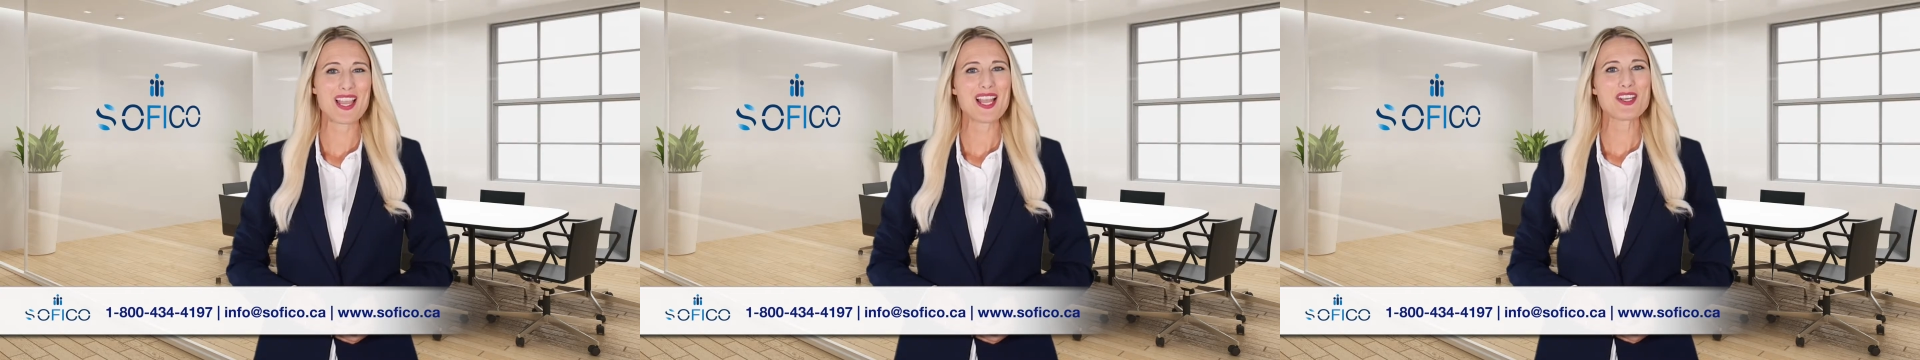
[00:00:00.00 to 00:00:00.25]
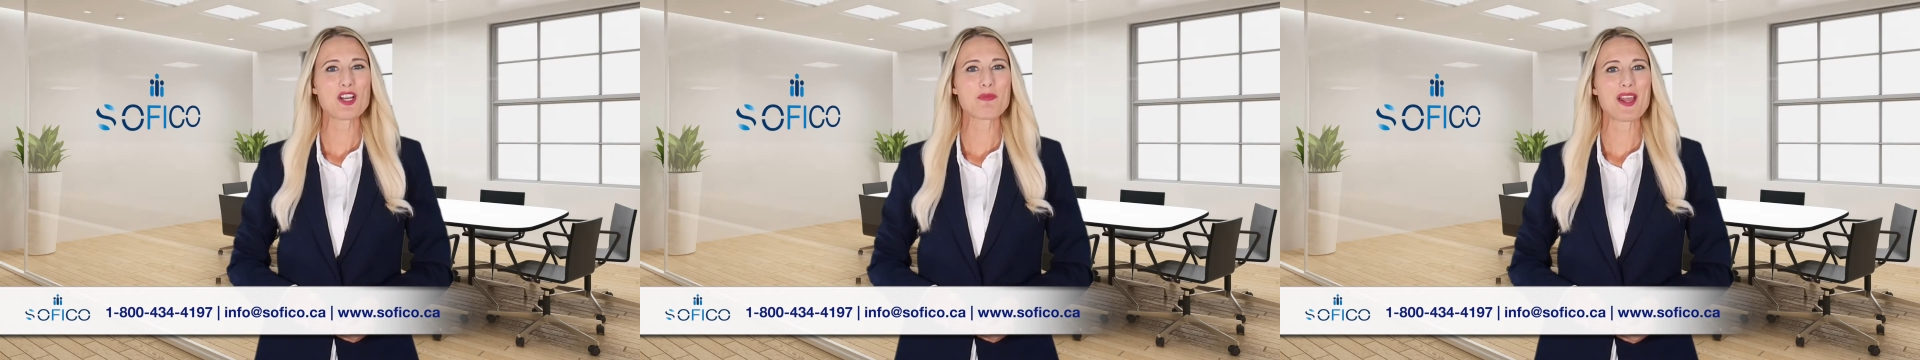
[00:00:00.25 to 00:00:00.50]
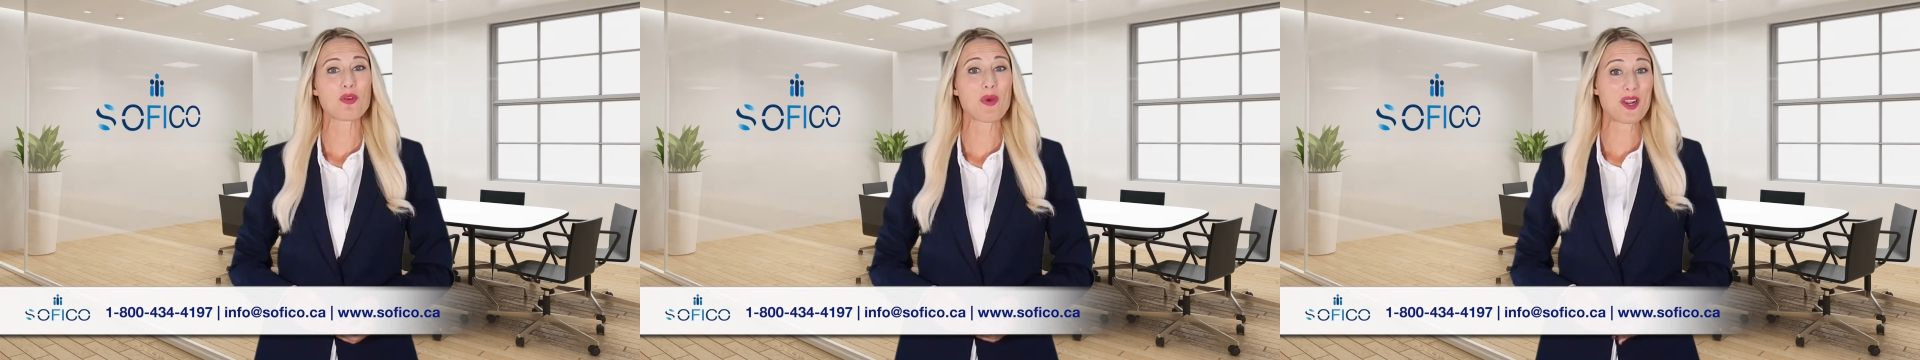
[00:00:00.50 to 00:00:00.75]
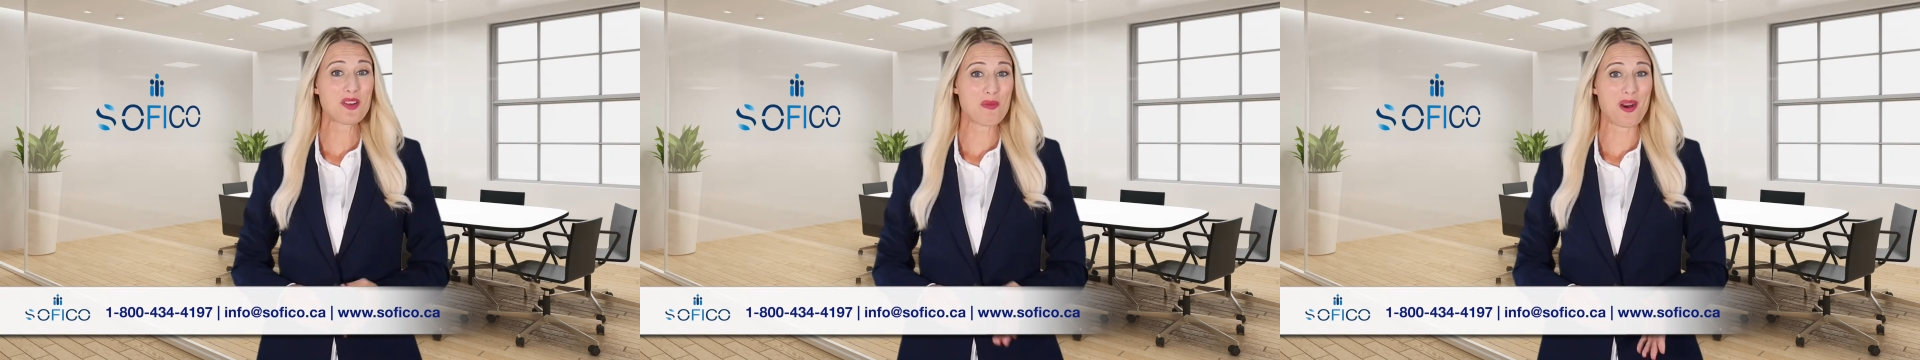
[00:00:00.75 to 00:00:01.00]
No matter where
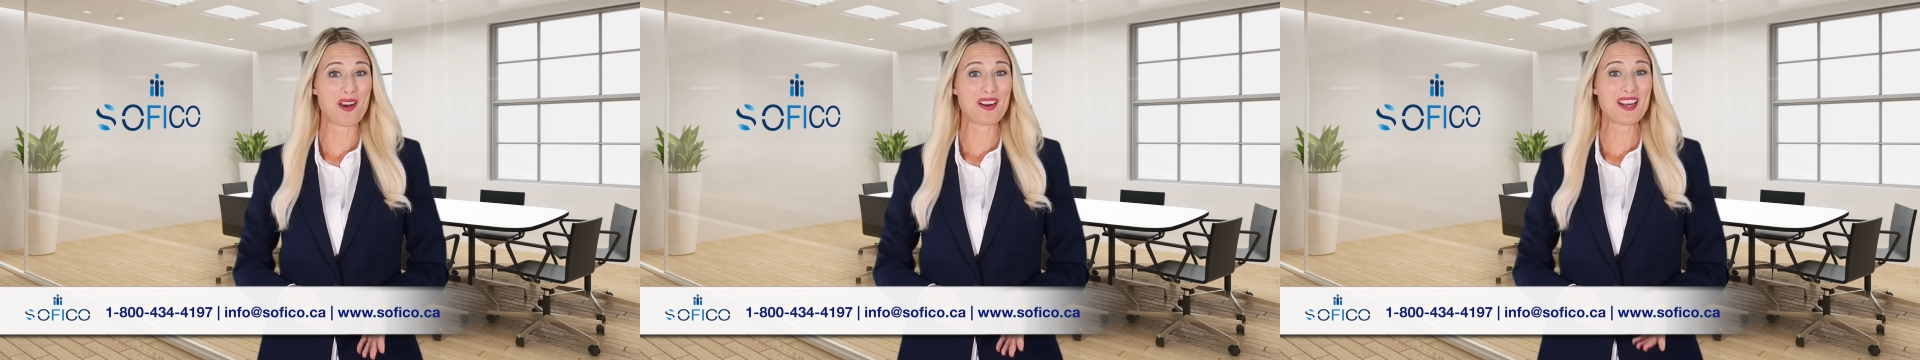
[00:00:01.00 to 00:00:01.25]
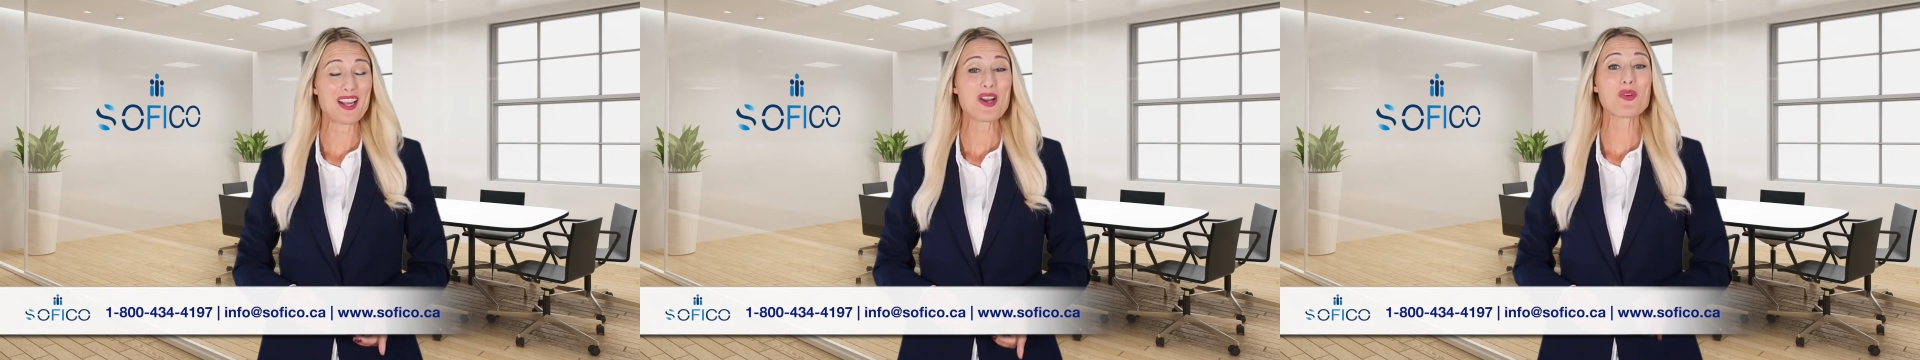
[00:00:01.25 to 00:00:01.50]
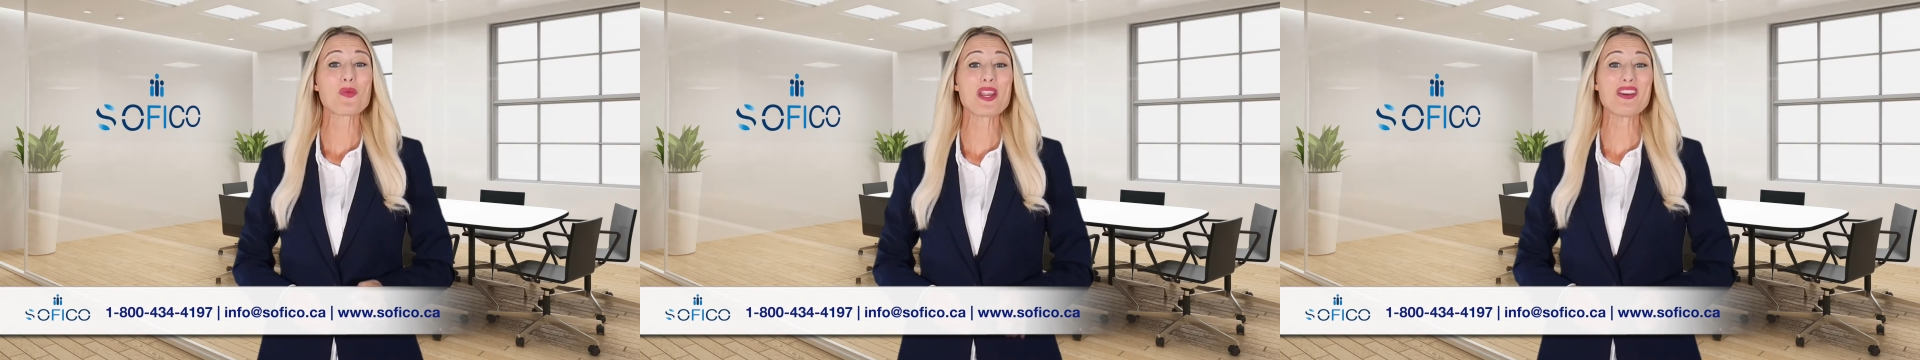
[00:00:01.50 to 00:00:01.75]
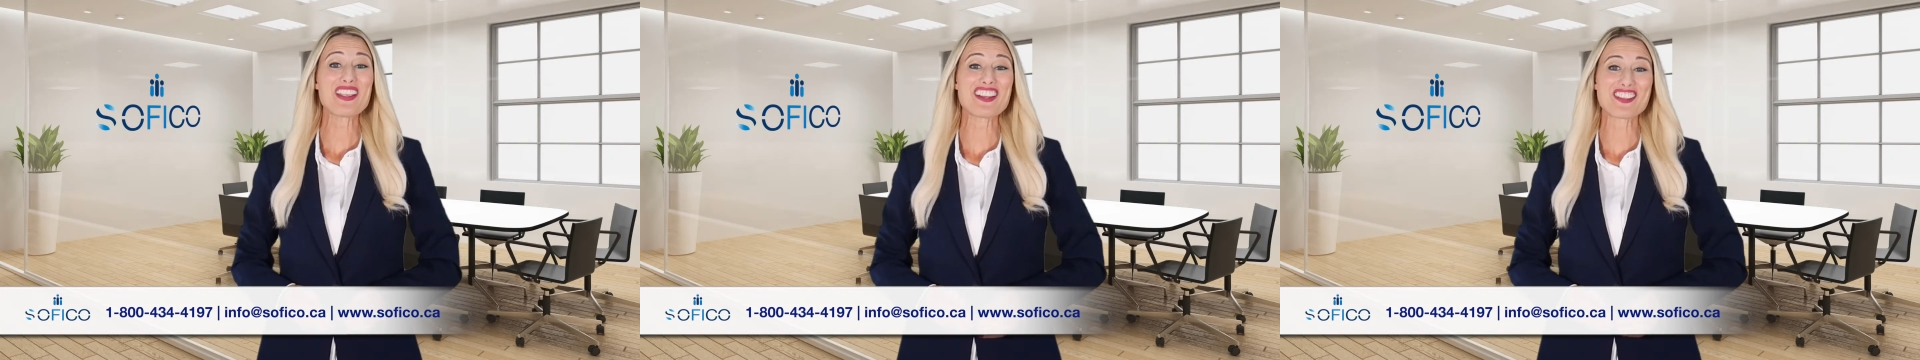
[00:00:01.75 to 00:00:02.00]
you are,
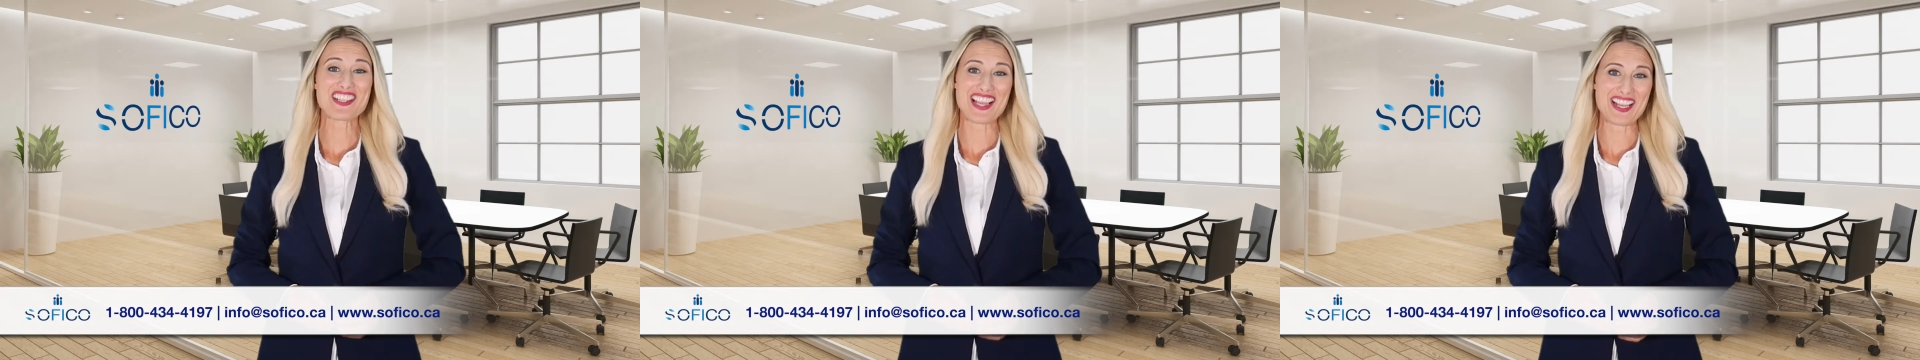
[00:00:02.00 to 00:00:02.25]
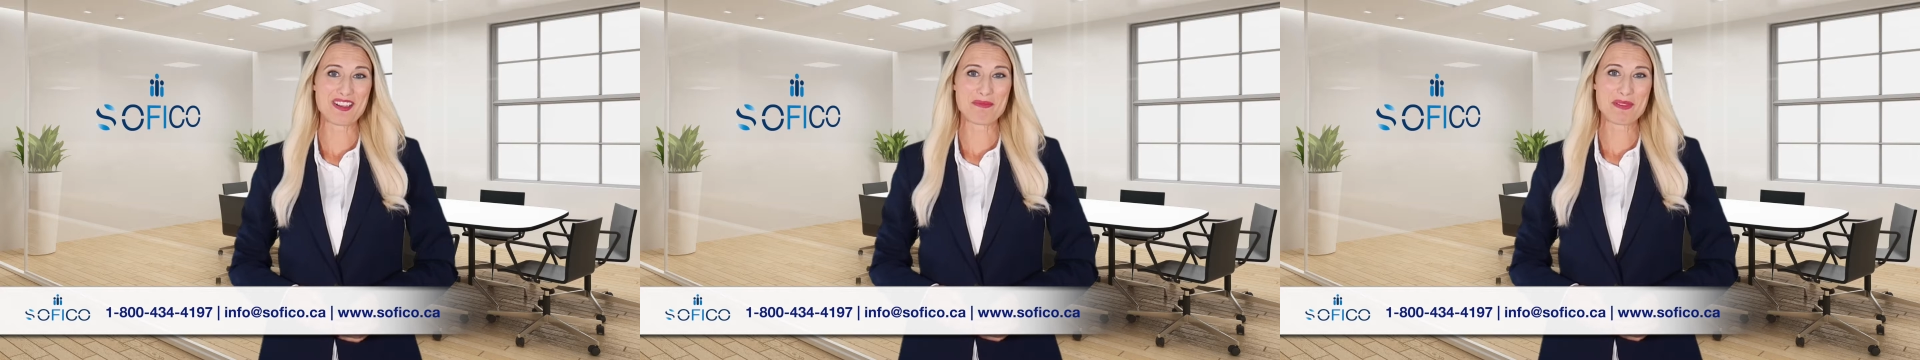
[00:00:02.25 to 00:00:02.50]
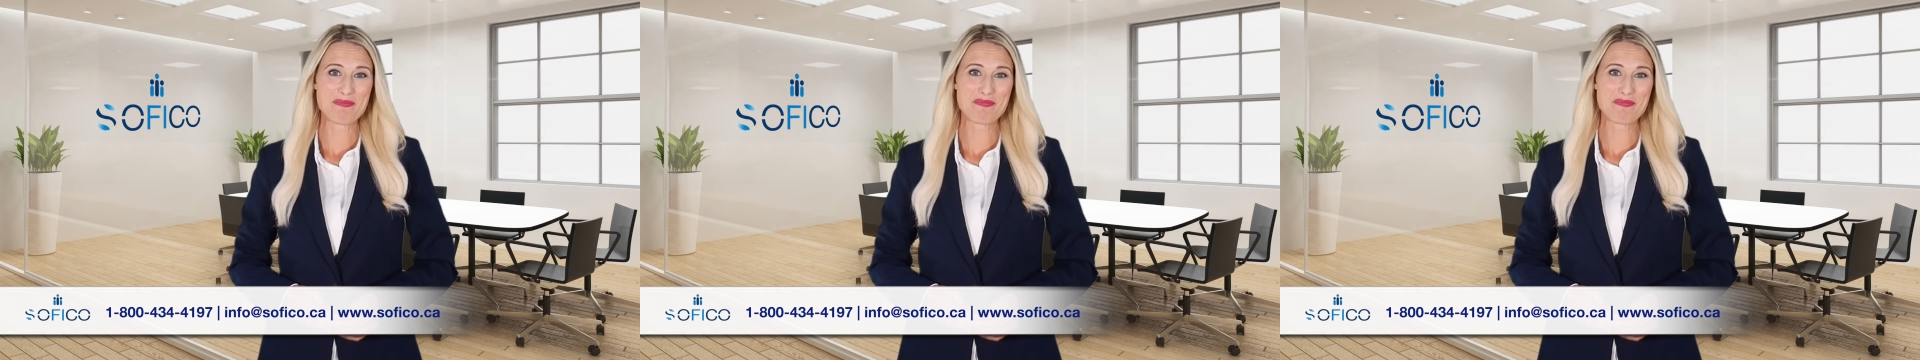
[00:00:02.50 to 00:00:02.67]
we're here to help.